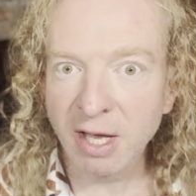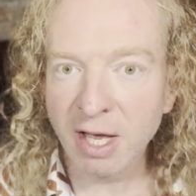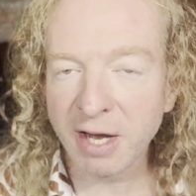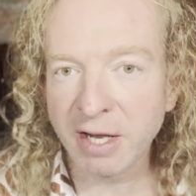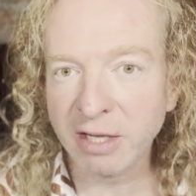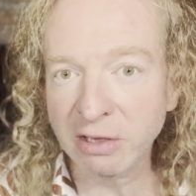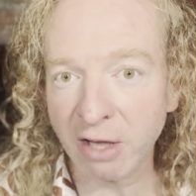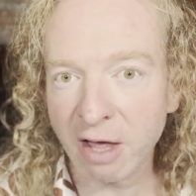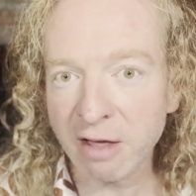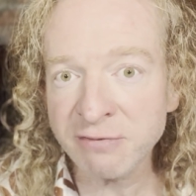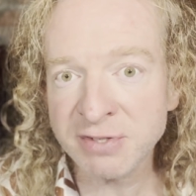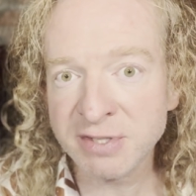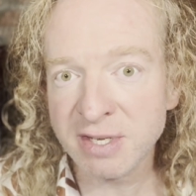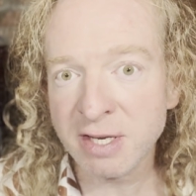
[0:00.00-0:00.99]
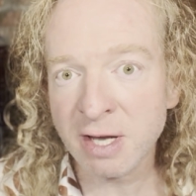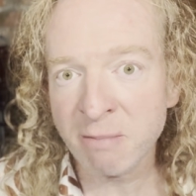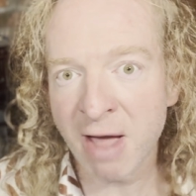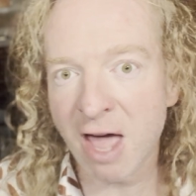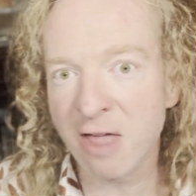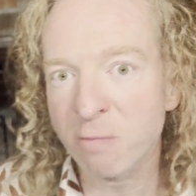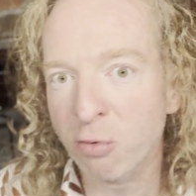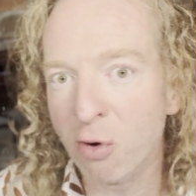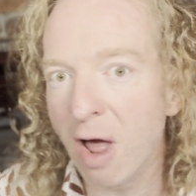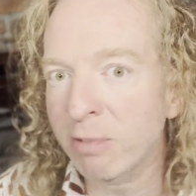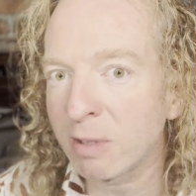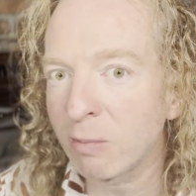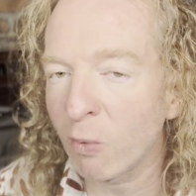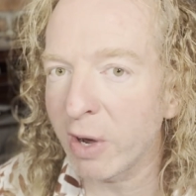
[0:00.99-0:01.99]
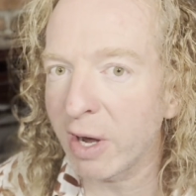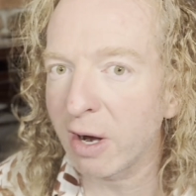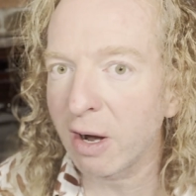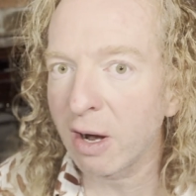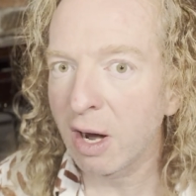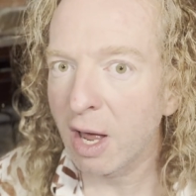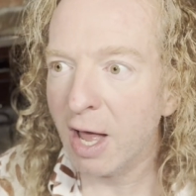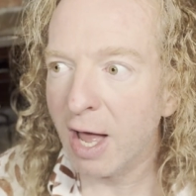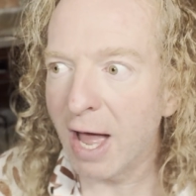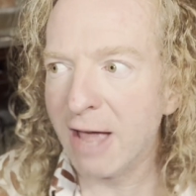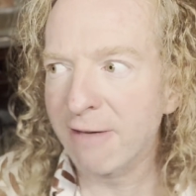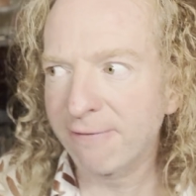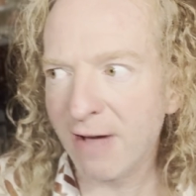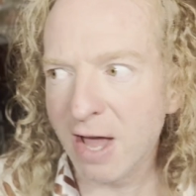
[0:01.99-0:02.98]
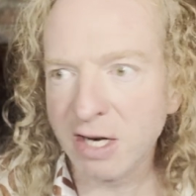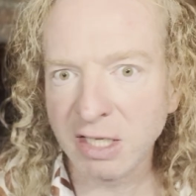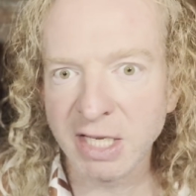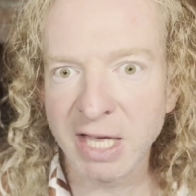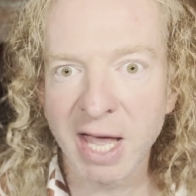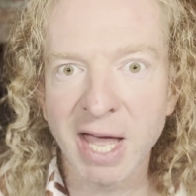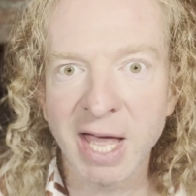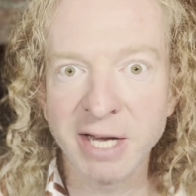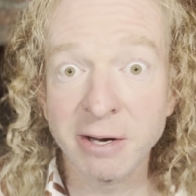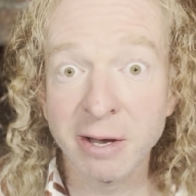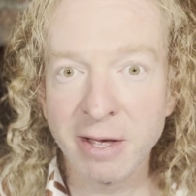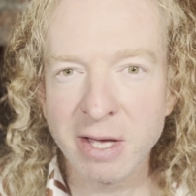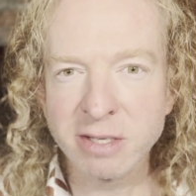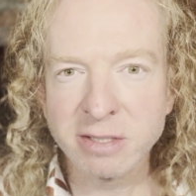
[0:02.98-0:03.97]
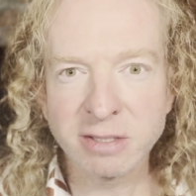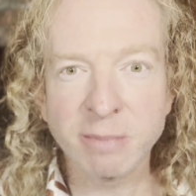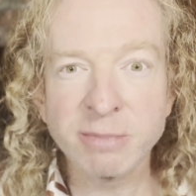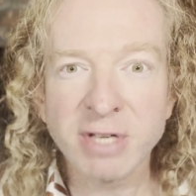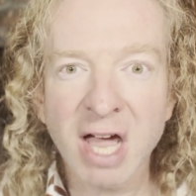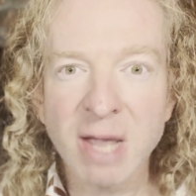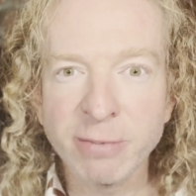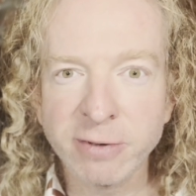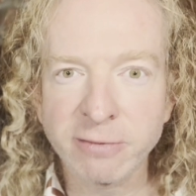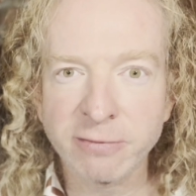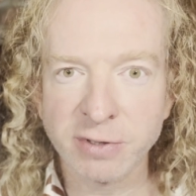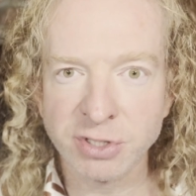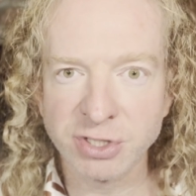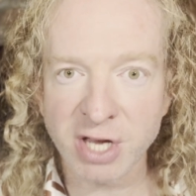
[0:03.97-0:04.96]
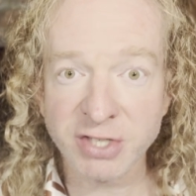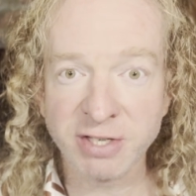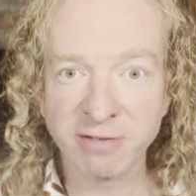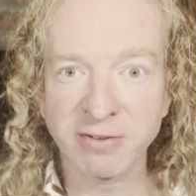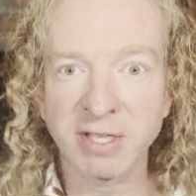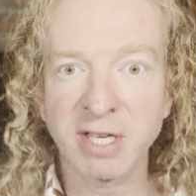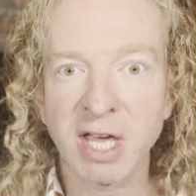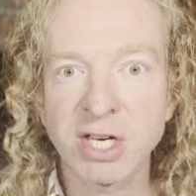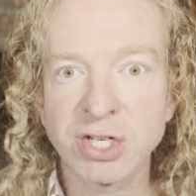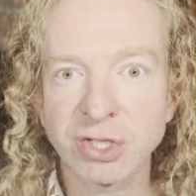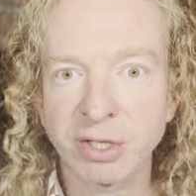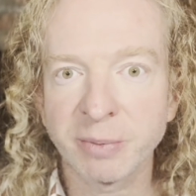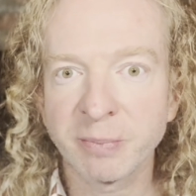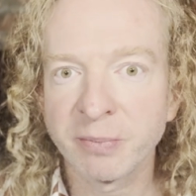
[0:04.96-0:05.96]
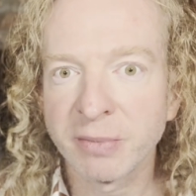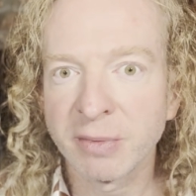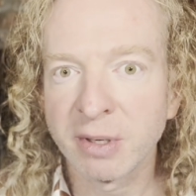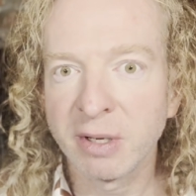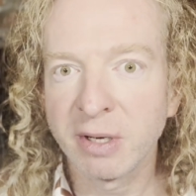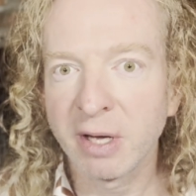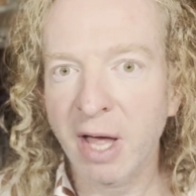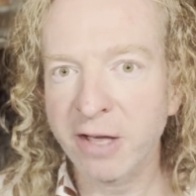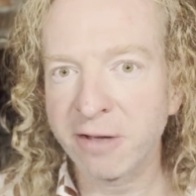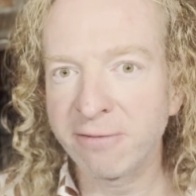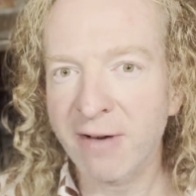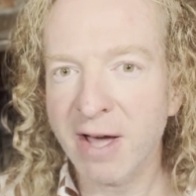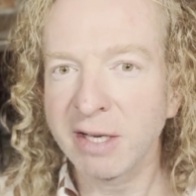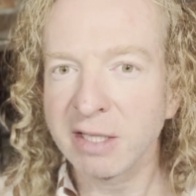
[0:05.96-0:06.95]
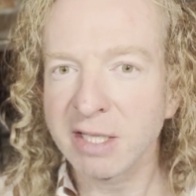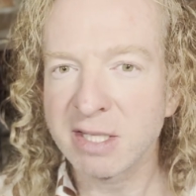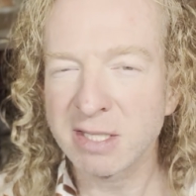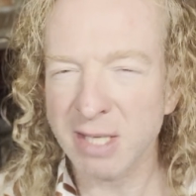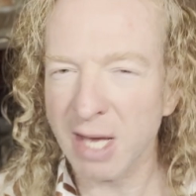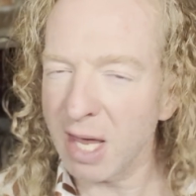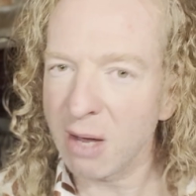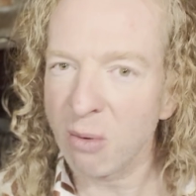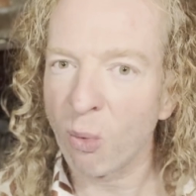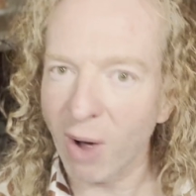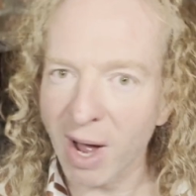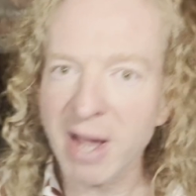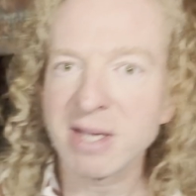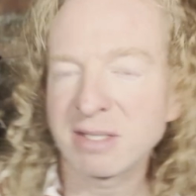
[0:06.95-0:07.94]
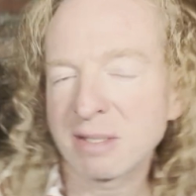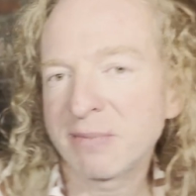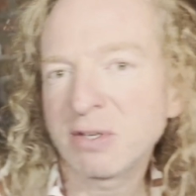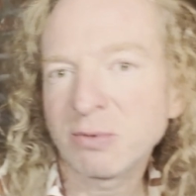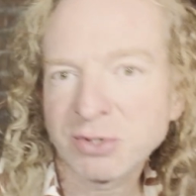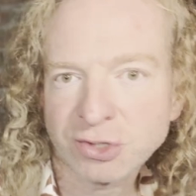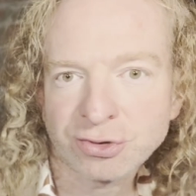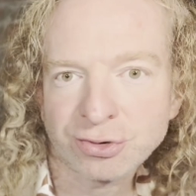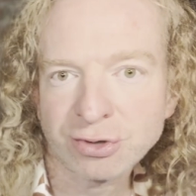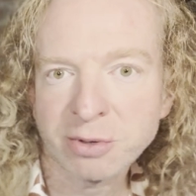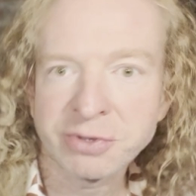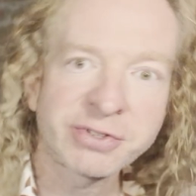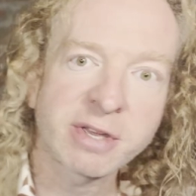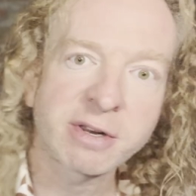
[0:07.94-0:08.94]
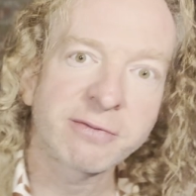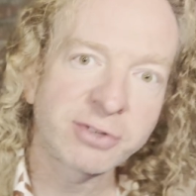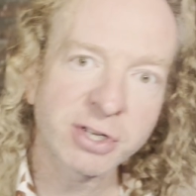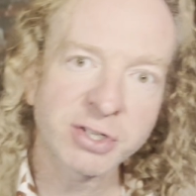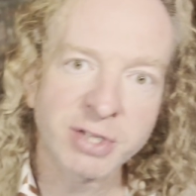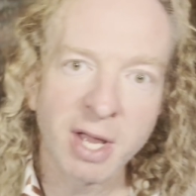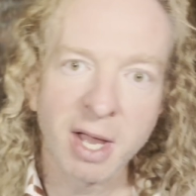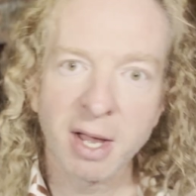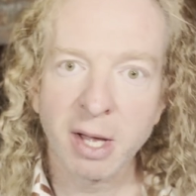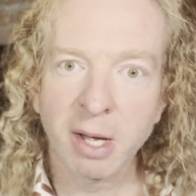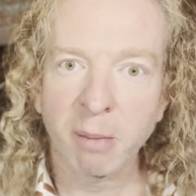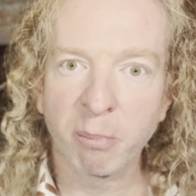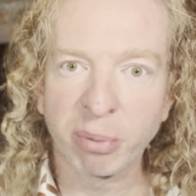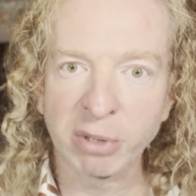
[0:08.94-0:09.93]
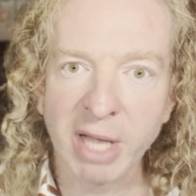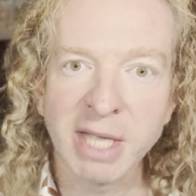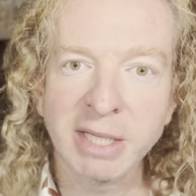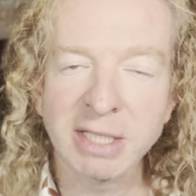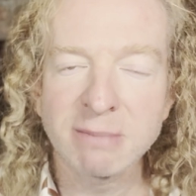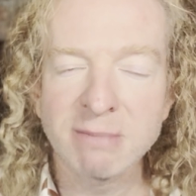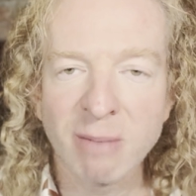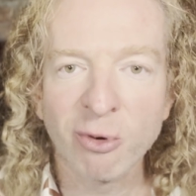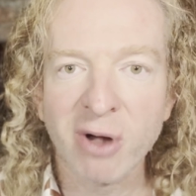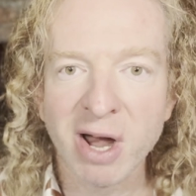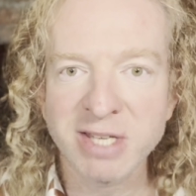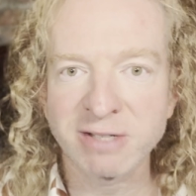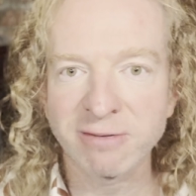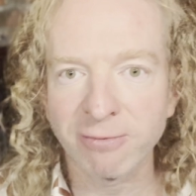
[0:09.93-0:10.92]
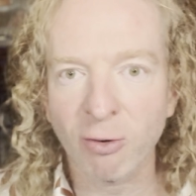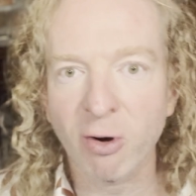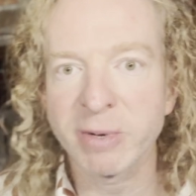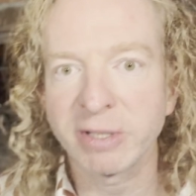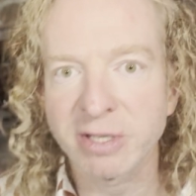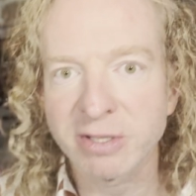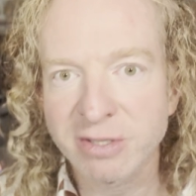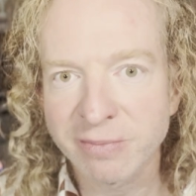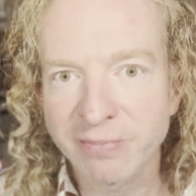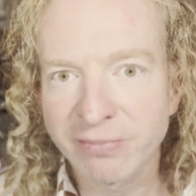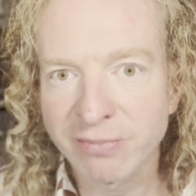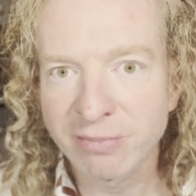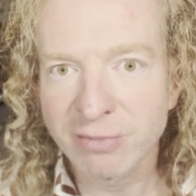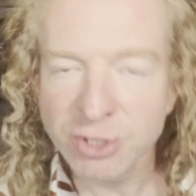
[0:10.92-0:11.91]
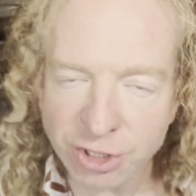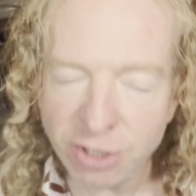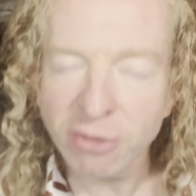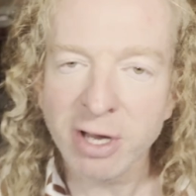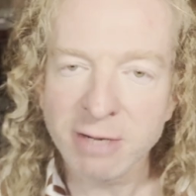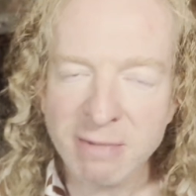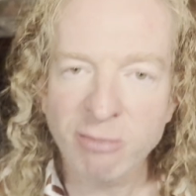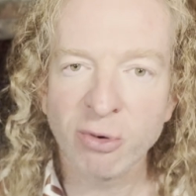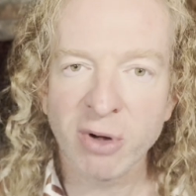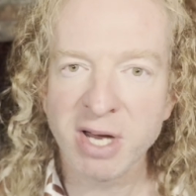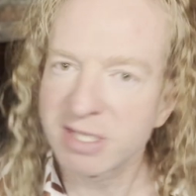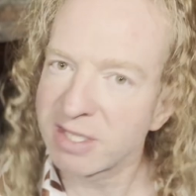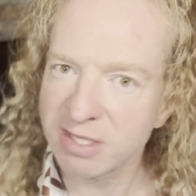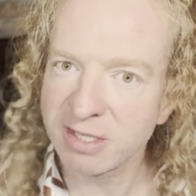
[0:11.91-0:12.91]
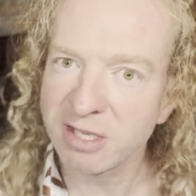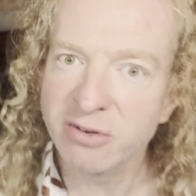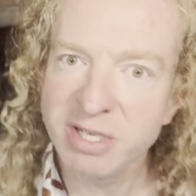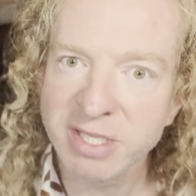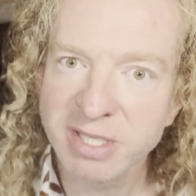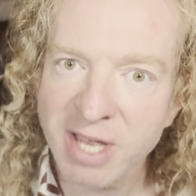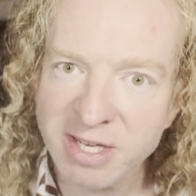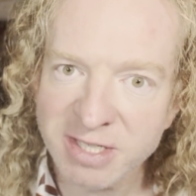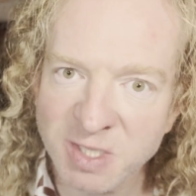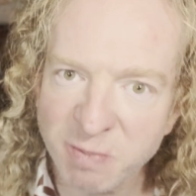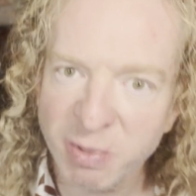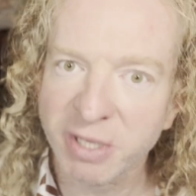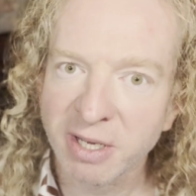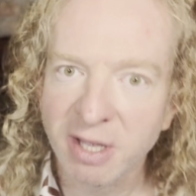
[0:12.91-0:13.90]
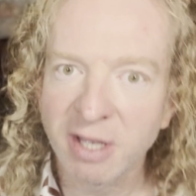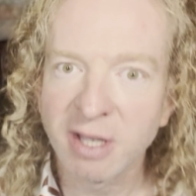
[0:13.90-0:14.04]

And I love seeing a math problem where I finally had some type of justification. I could finally say why something was true instead of just blindly memorizing formulas. Sure, I'd memorize the series tests, but